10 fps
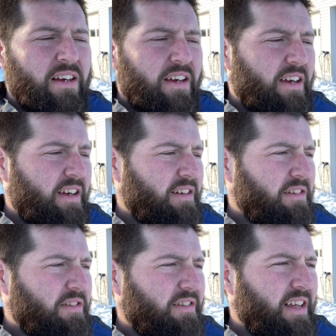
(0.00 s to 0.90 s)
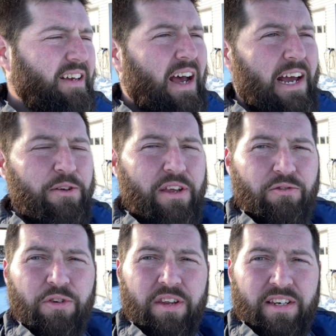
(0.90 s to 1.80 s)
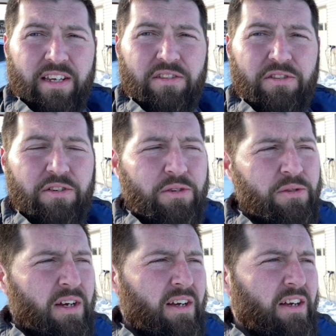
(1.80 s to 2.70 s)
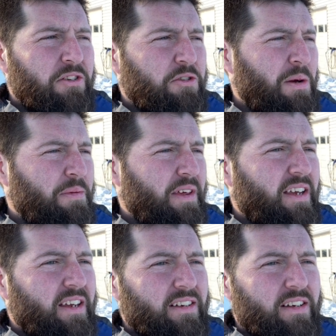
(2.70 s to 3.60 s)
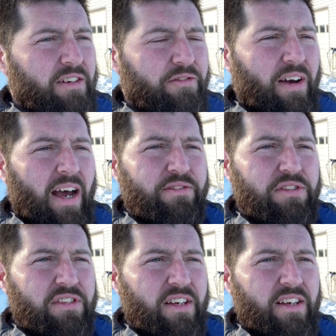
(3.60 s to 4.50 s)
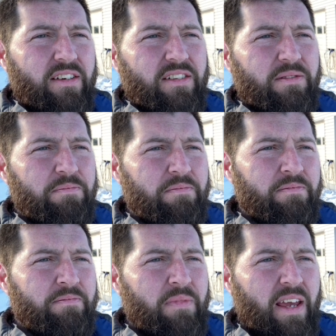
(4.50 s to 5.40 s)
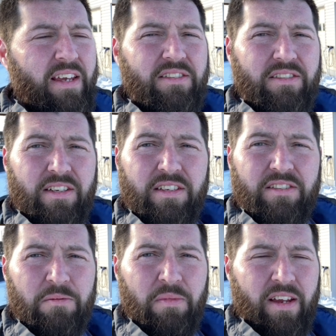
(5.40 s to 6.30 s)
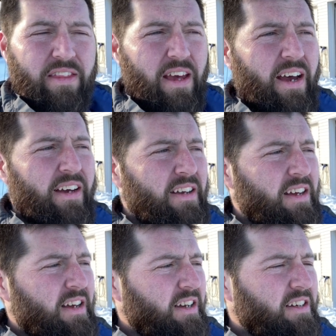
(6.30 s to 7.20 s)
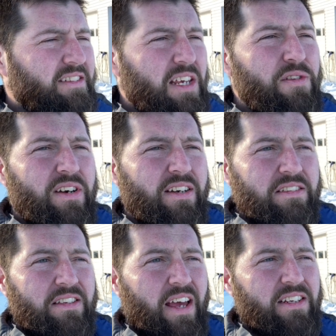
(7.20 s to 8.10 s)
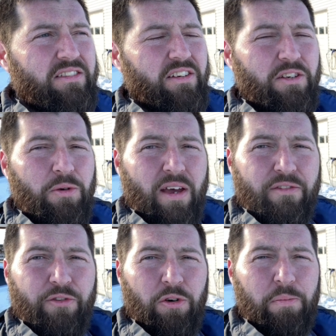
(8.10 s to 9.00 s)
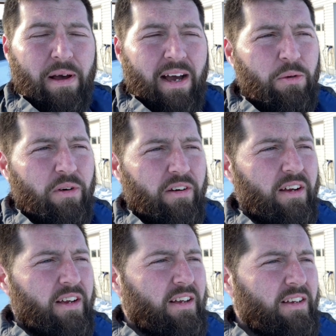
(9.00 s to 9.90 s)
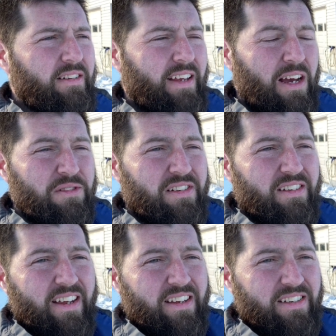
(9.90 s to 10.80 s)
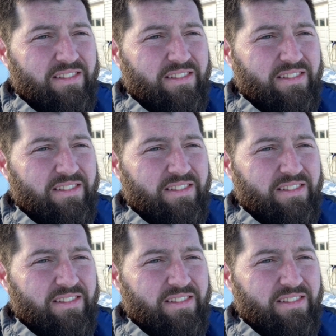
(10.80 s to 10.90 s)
and that's higher than it really needs to. So I'm thinking 5C, 8C, something like that. Because even in a Tesla, you have full power down to like